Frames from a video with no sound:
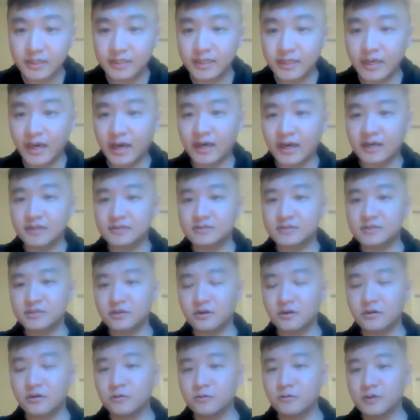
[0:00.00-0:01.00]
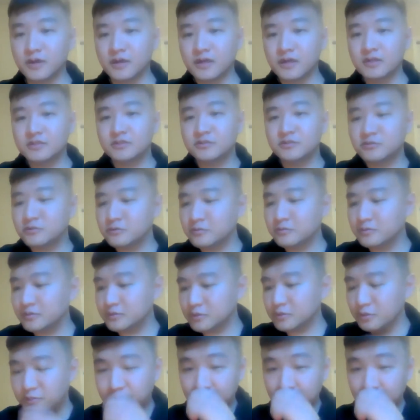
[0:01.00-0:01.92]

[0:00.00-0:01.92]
Yeah, so to